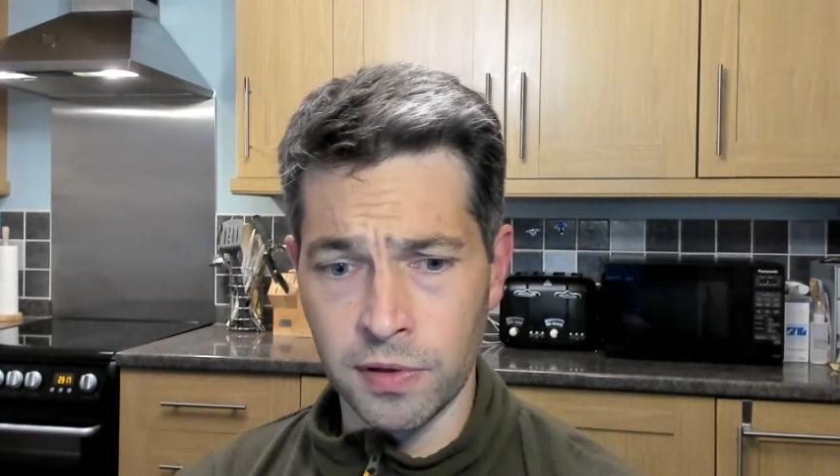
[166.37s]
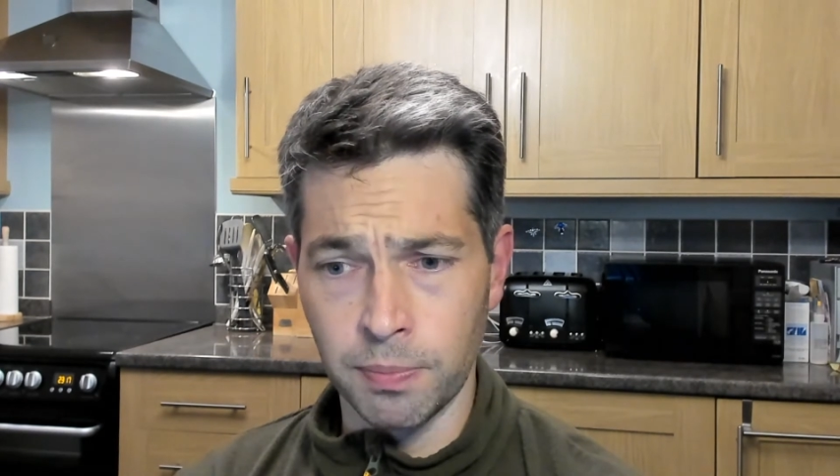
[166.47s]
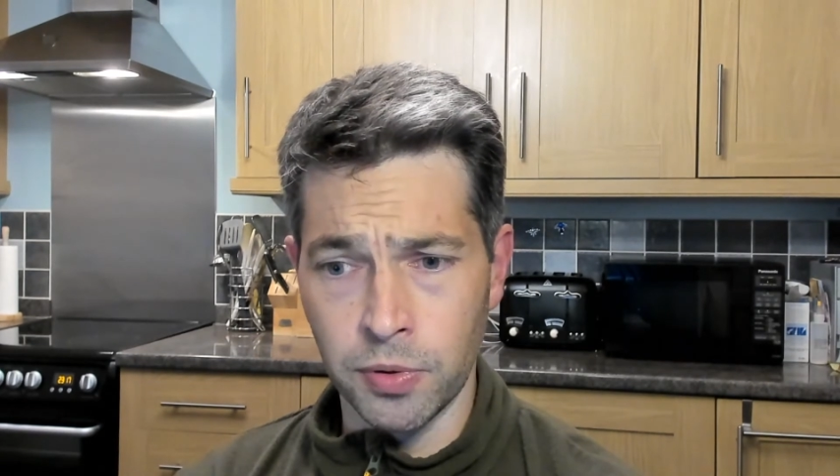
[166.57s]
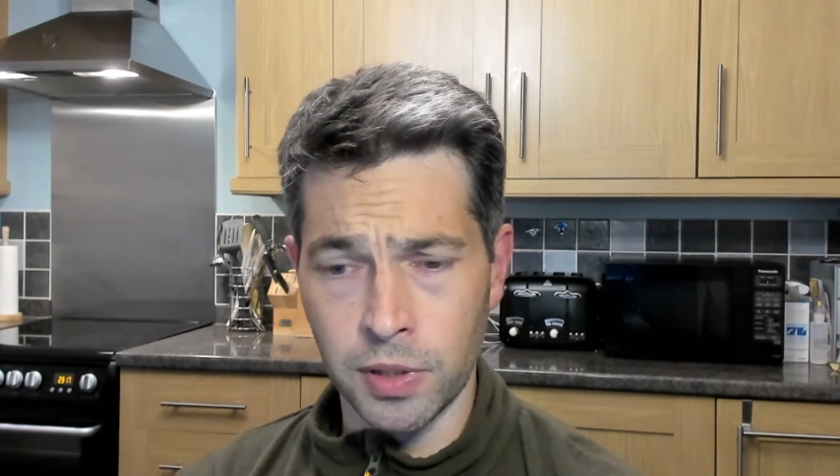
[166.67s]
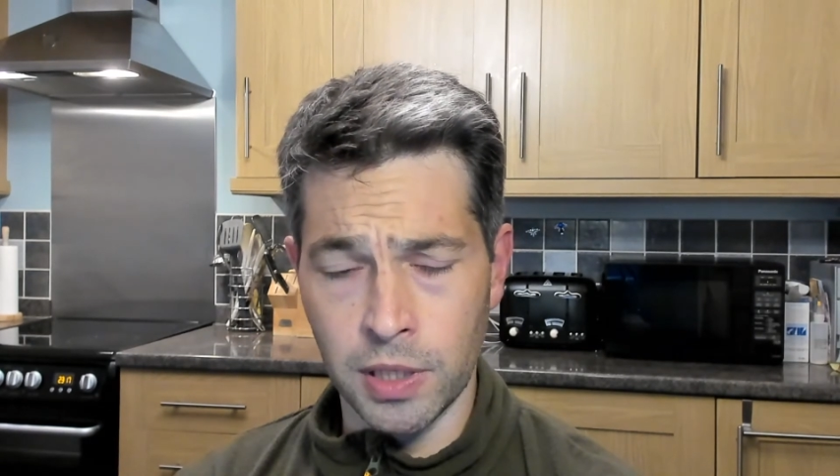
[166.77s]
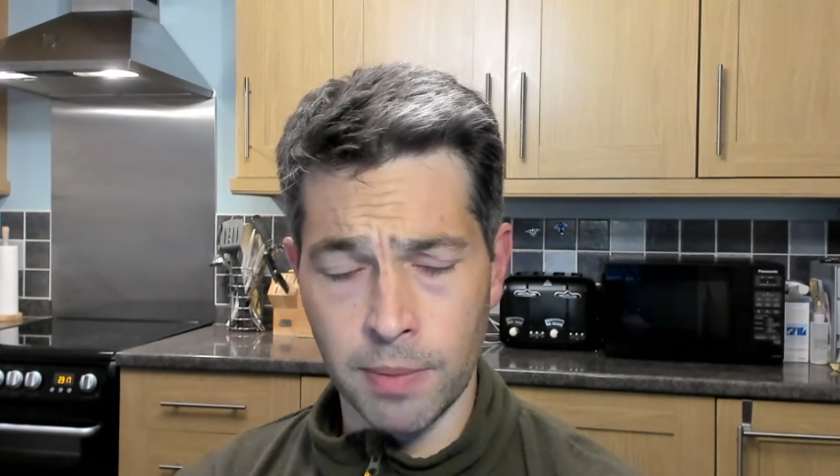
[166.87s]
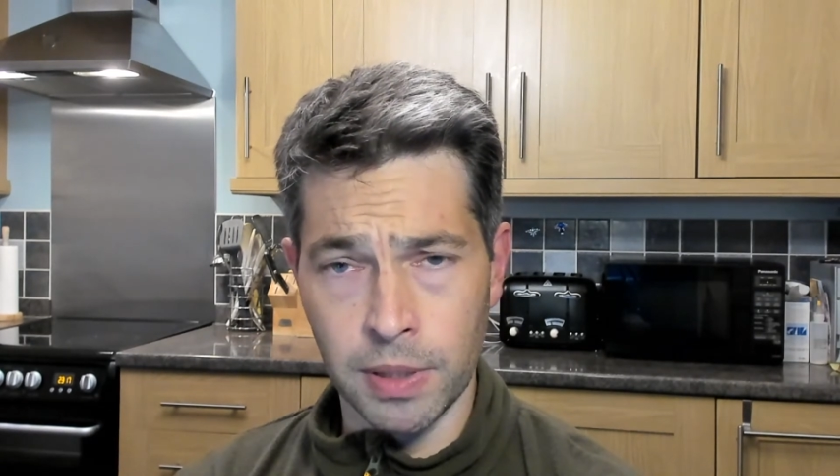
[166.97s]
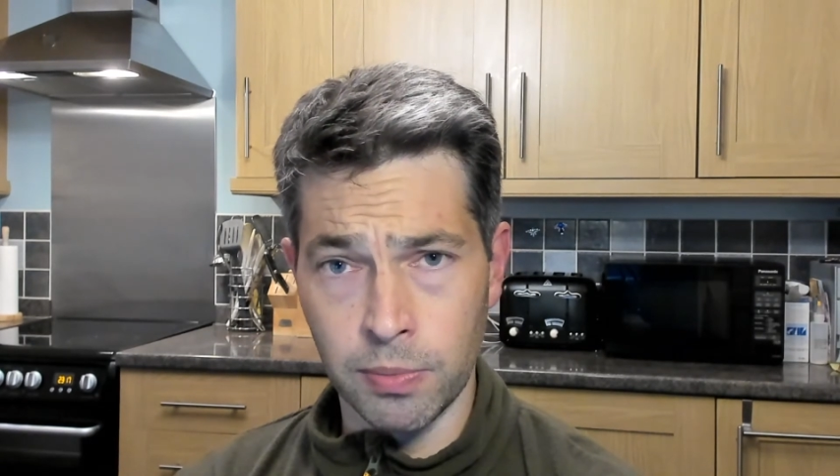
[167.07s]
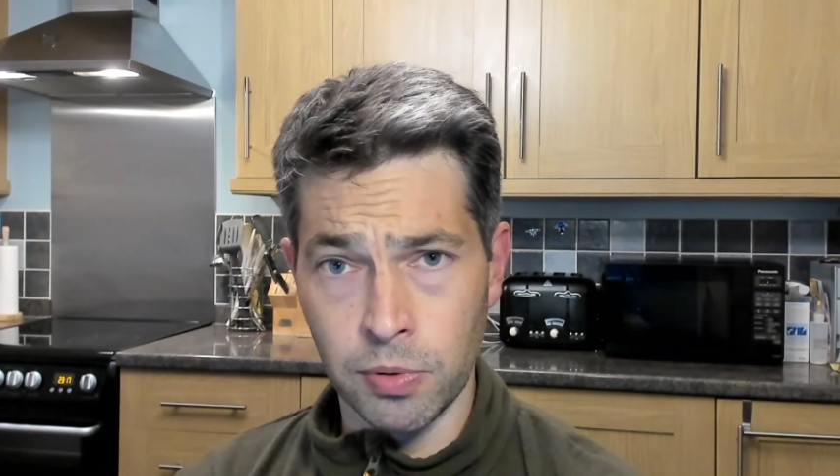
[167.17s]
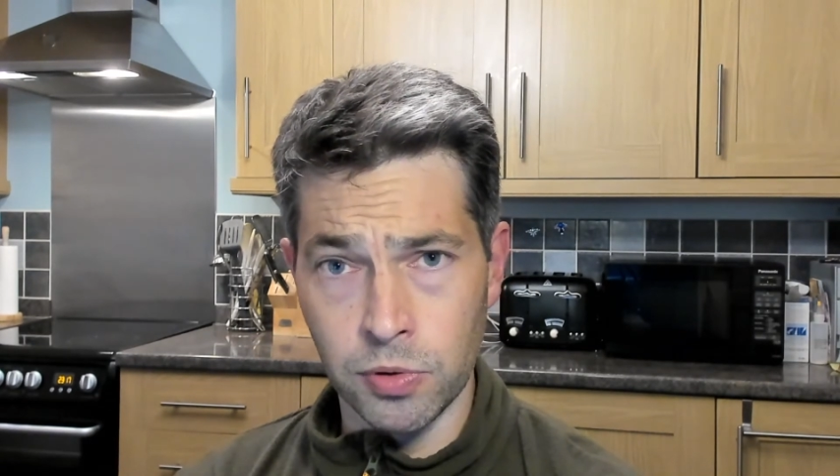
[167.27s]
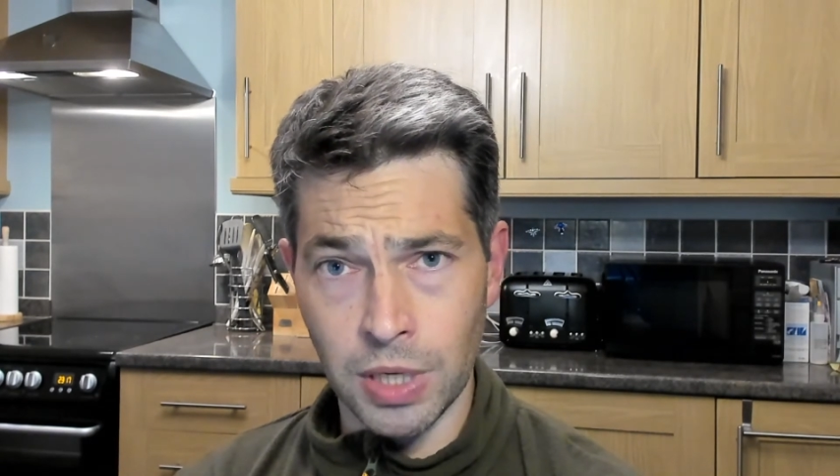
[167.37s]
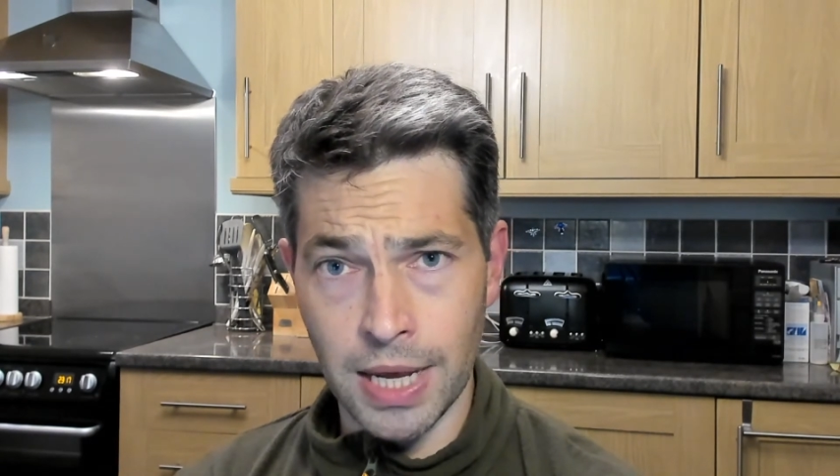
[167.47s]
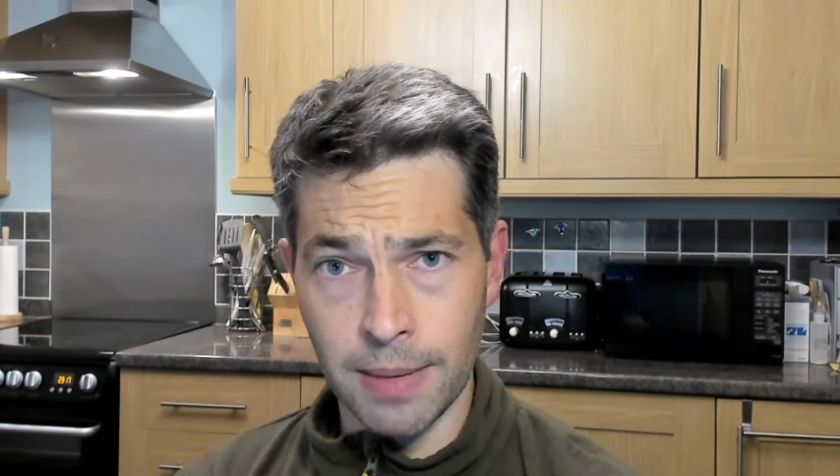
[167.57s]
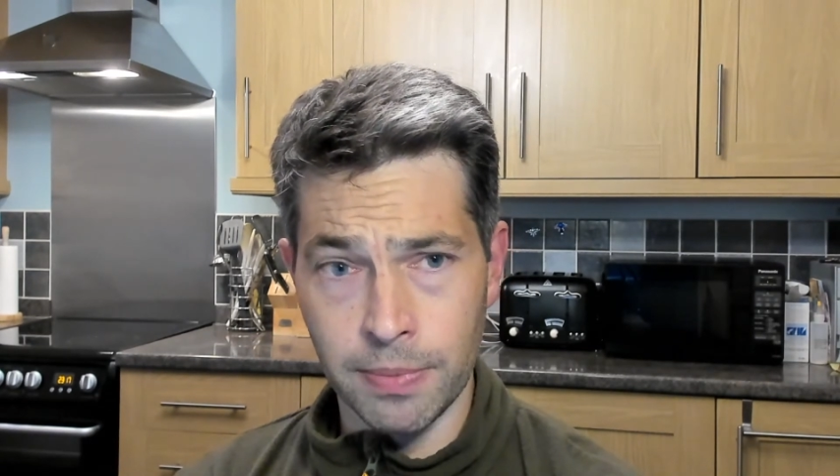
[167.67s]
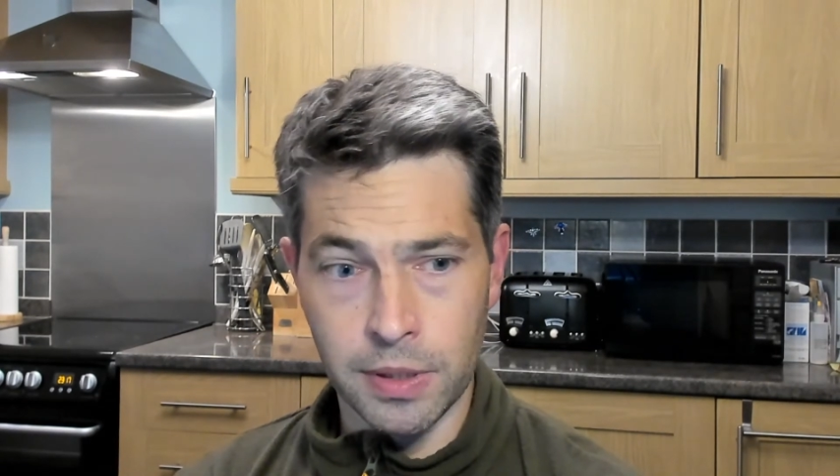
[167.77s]
deployed the company portal
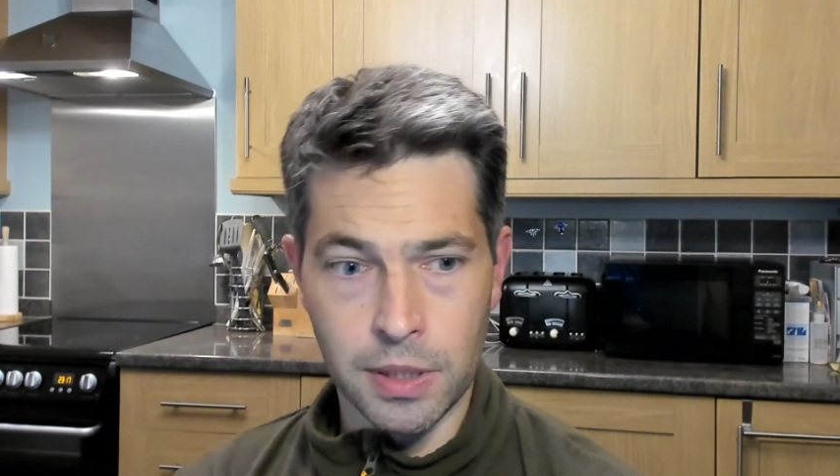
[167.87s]
app.